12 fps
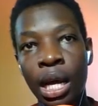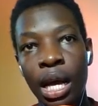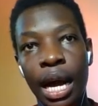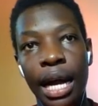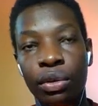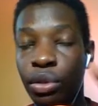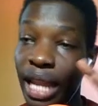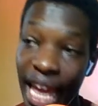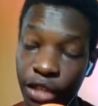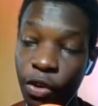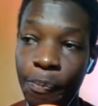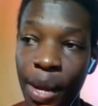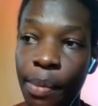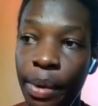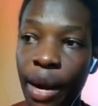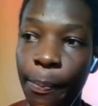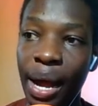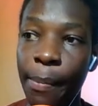to the likes of Pierre-Emerick
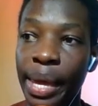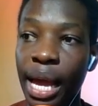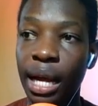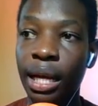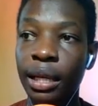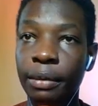Aubameyang,